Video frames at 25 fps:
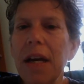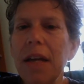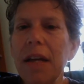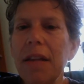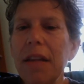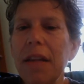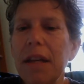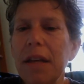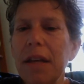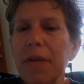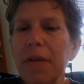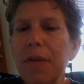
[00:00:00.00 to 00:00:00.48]

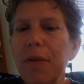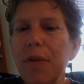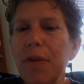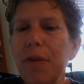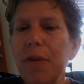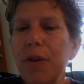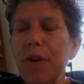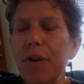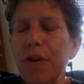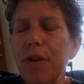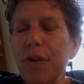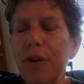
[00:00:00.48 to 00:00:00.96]

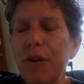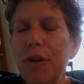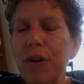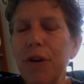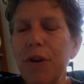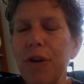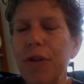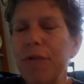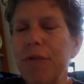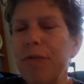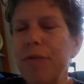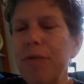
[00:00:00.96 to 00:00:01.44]

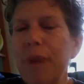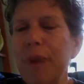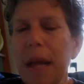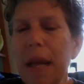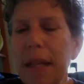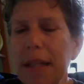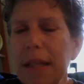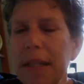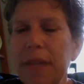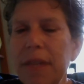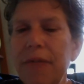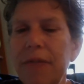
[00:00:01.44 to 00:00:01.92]
her
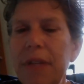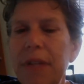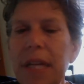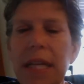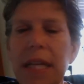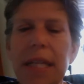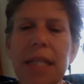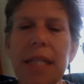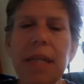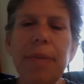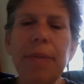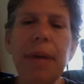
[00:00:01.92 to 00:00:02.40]
relative
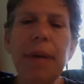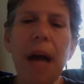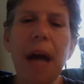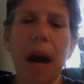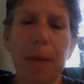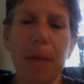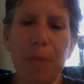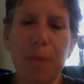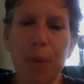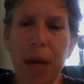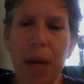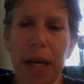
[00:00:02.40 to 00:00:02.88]
needed to be
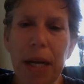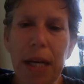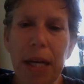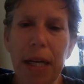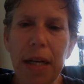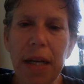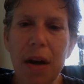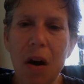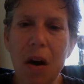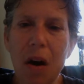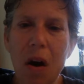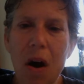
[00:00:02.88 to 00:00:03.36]

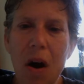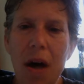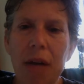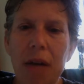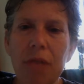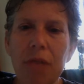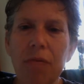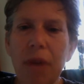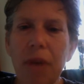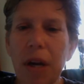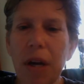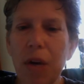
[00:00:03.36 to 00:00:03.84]
operated
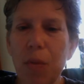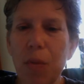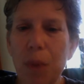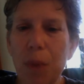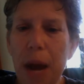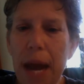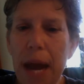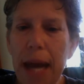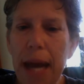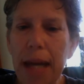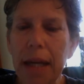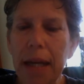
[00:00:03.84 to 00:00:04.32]
on right
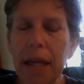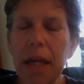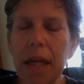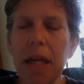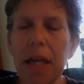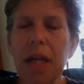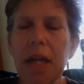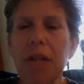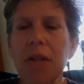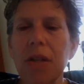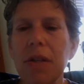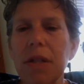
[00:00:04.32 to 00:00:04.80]
away.
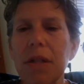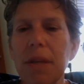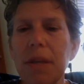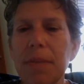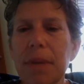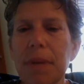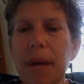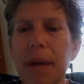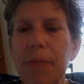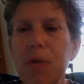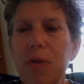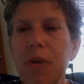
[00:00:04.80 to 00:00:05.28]
So
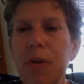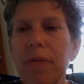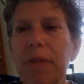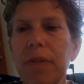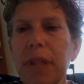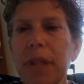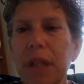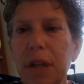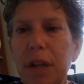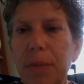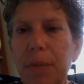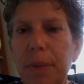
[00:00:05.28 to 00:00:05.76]
sometimes you have a
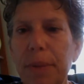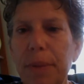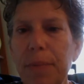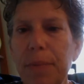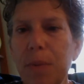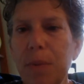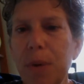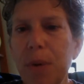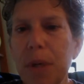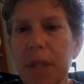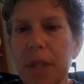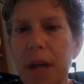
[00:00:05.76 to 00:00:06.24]
little bit
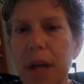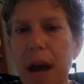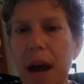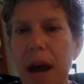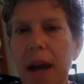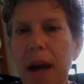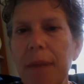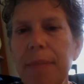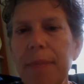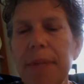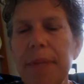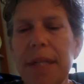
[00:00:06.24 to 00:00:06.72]
more
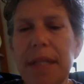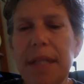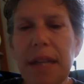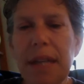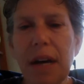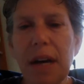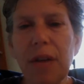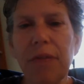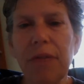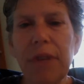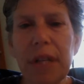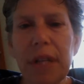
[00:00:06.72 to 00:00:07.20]
time to
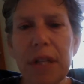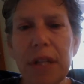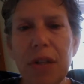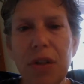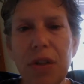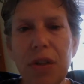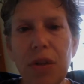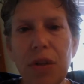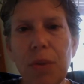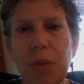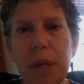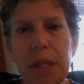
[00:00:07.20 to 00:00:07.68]
delve
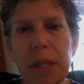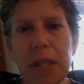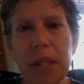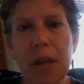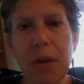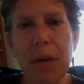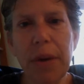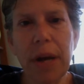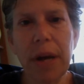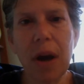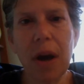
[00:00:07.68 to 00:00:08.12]
into what's going